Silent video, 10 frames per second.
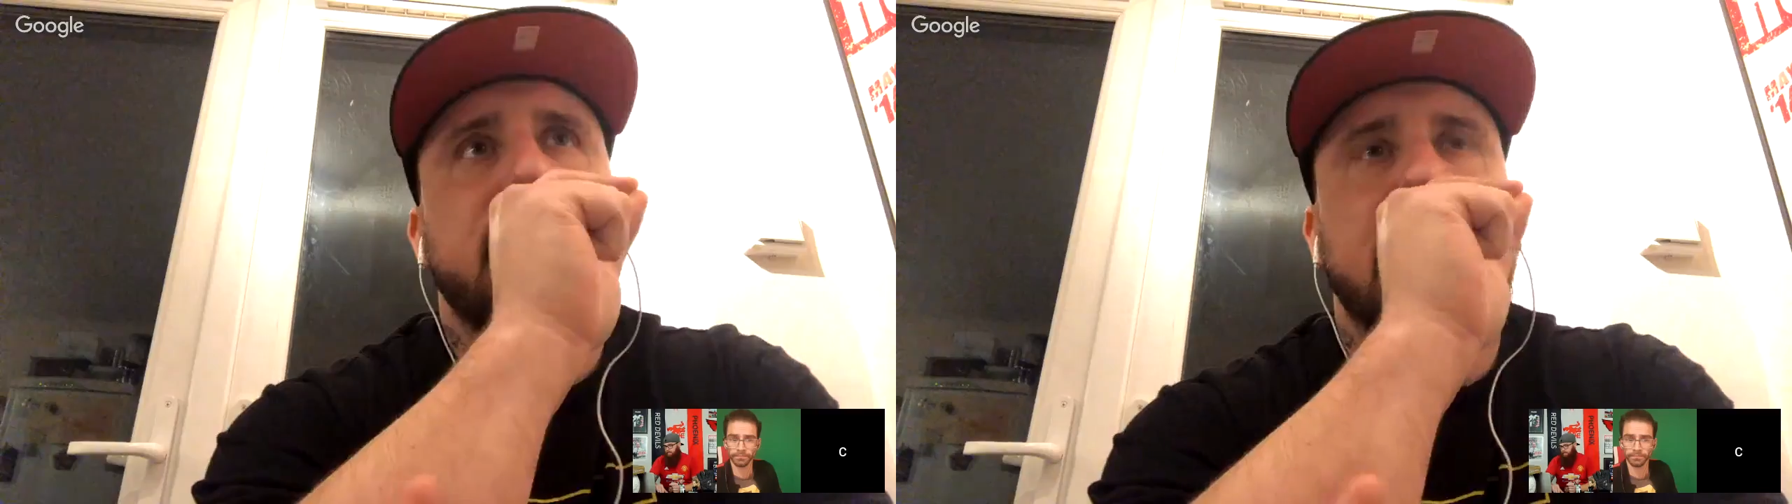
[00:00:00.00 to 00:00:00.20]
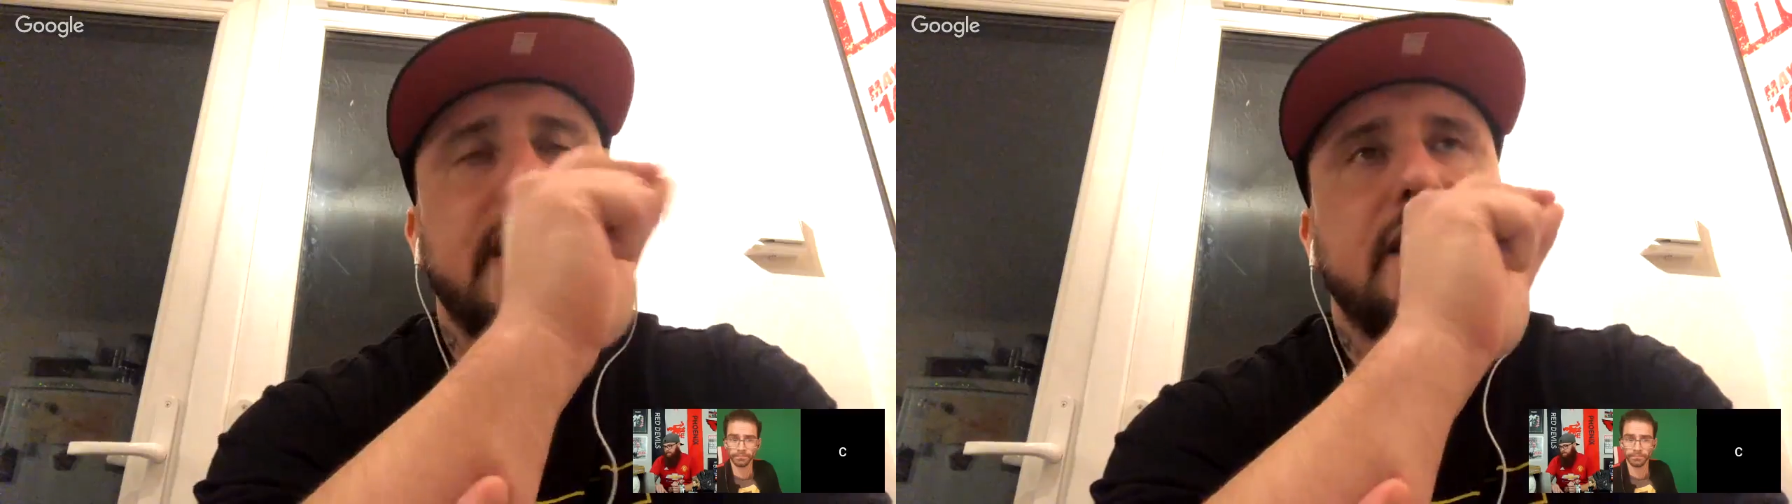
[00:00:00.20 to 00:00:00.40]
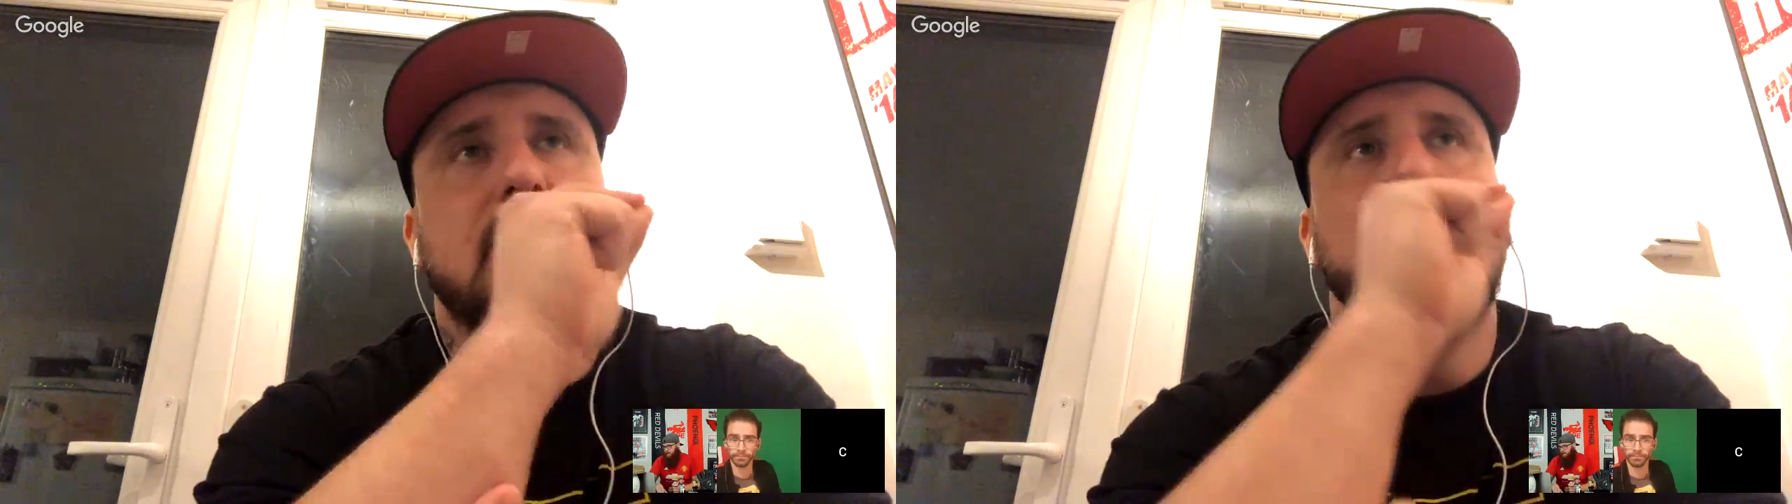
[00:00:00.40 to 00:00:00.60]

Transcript: he can